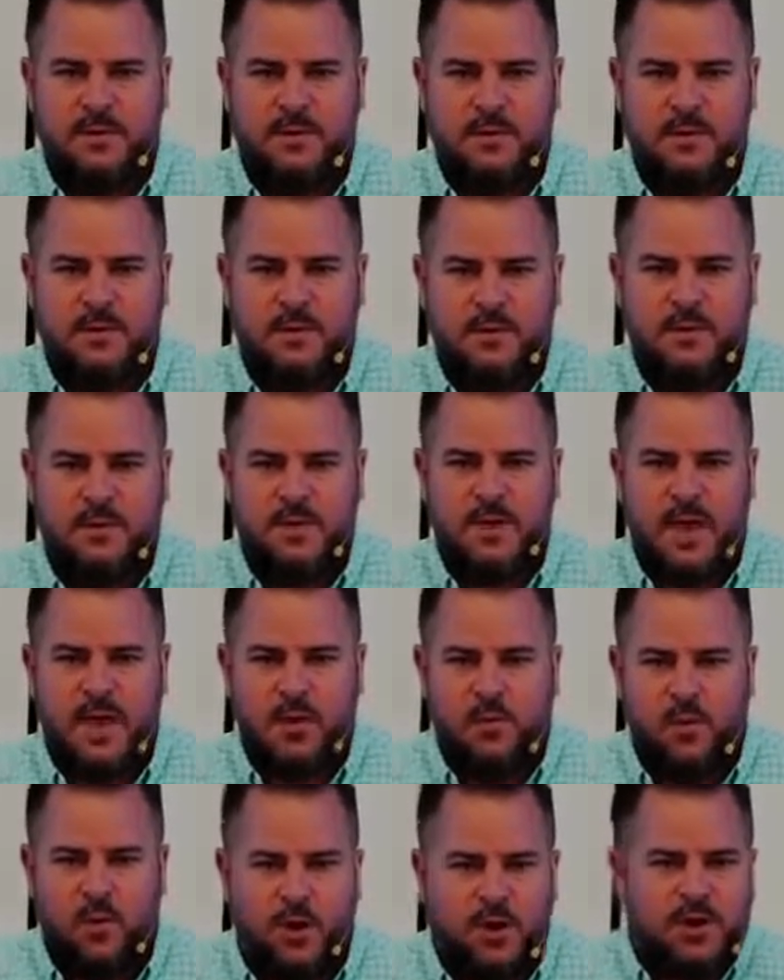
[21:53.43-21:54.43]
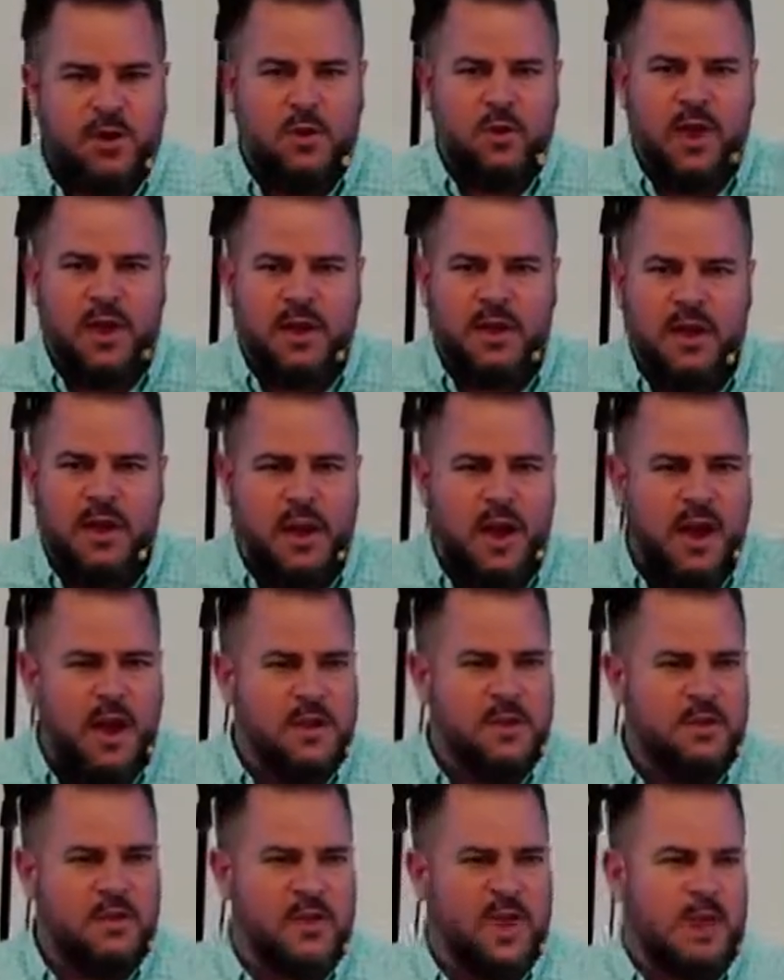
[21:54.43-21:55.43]
You can't work your way to God and
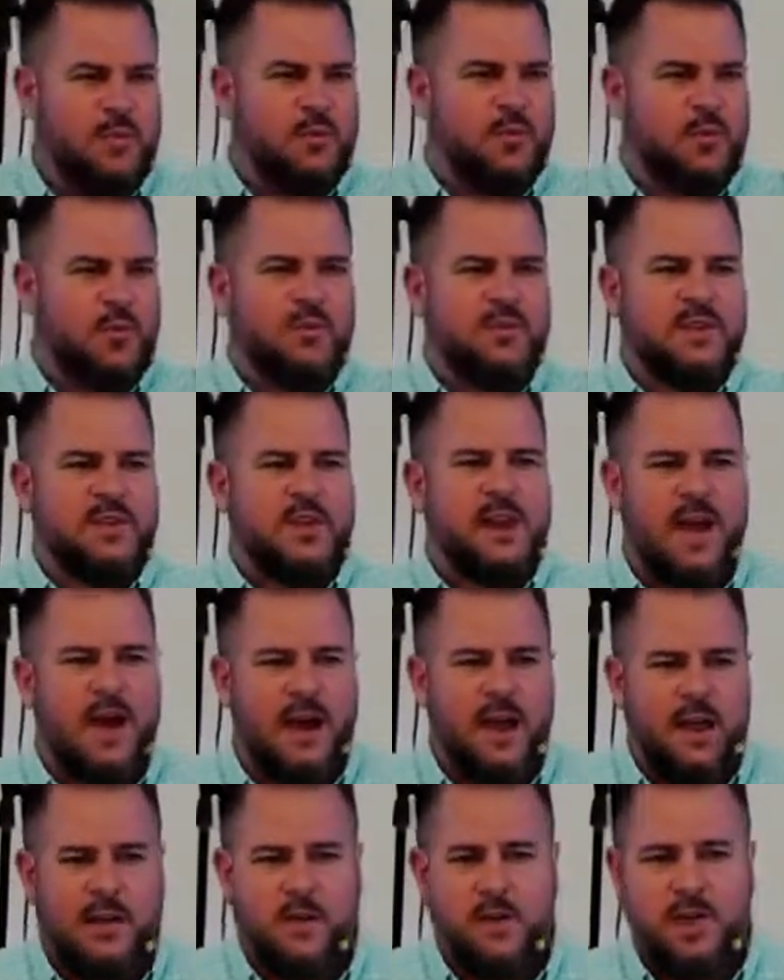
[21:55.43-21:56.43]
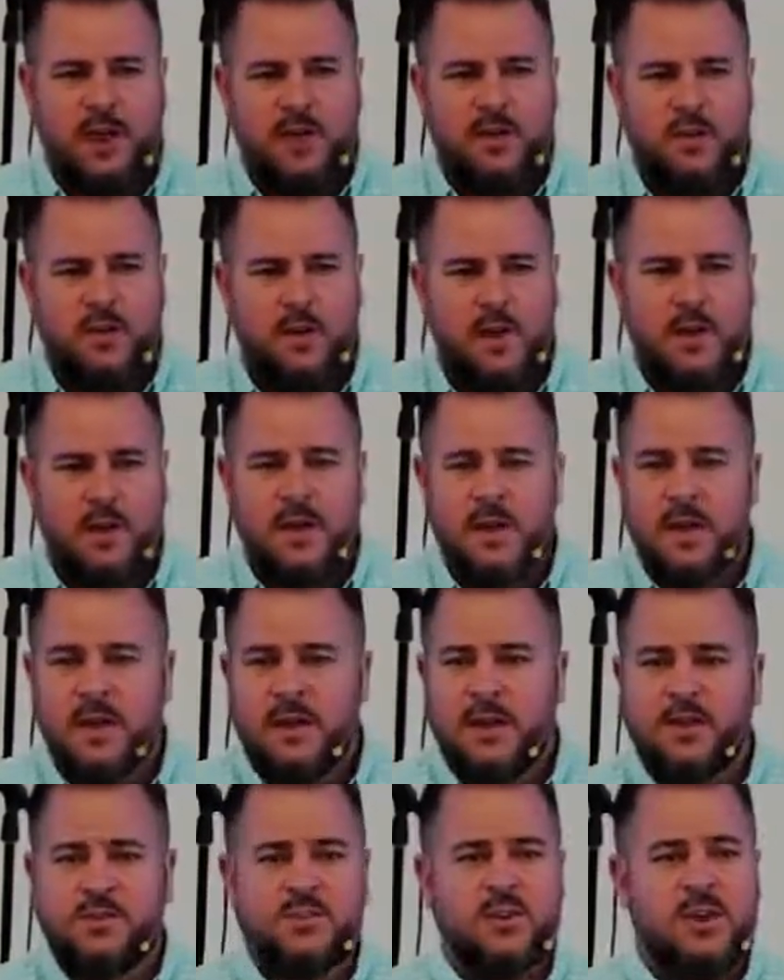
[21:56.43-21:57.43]
you can't prove to God how great you are
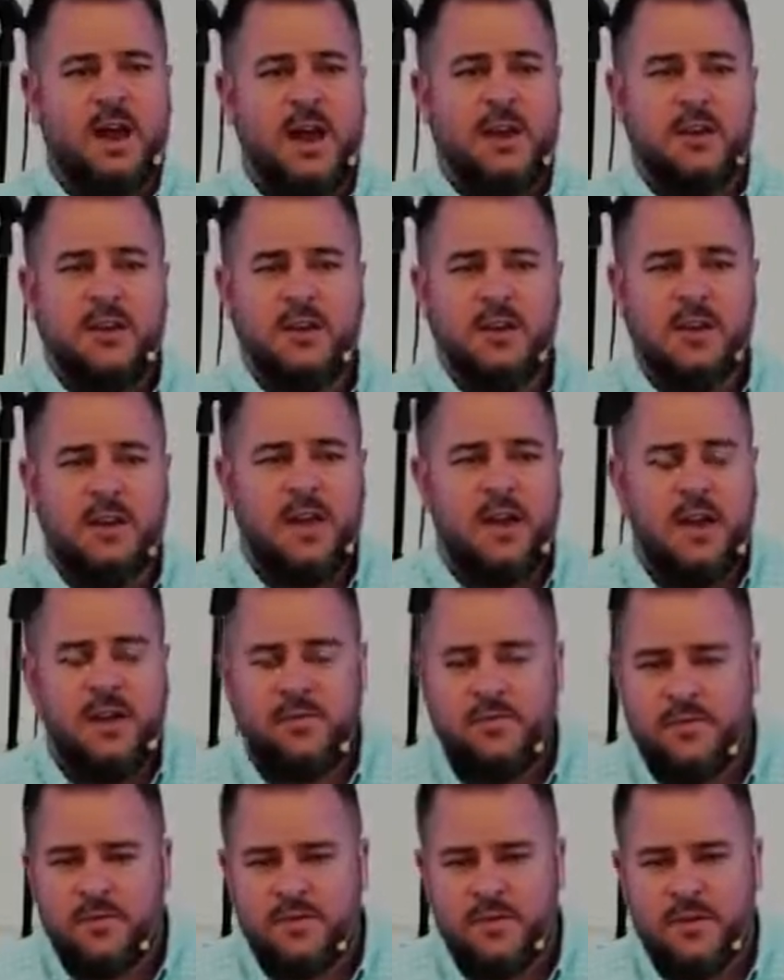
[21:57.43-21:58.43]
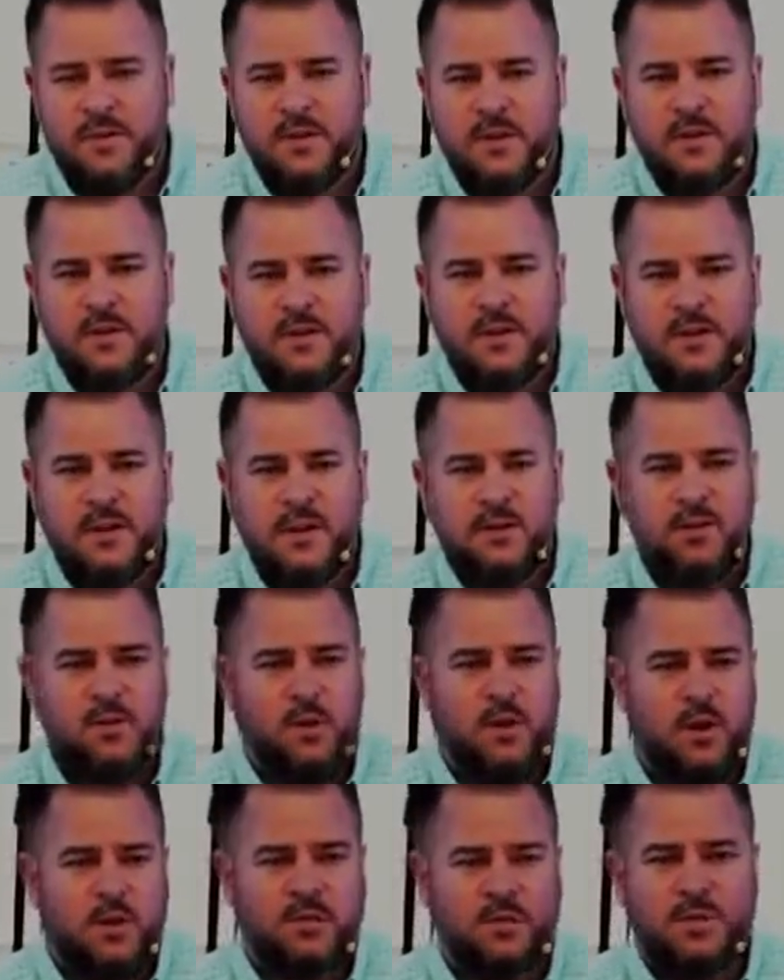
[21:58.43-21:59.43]
because you're not good enough and your
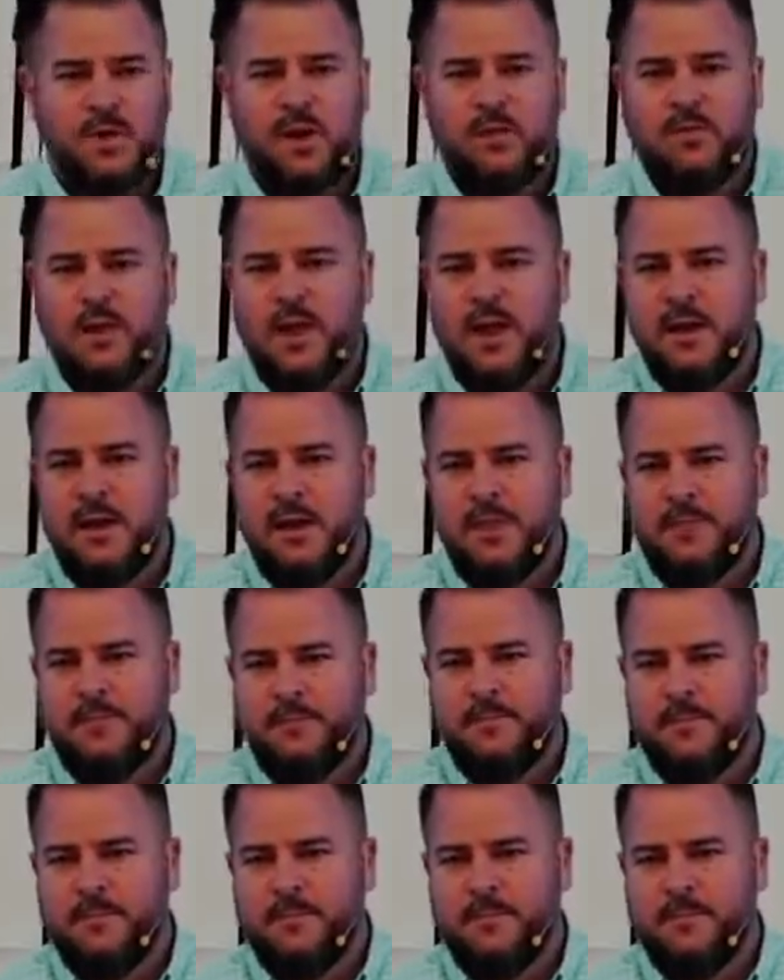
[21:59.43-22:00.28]
works will never add up.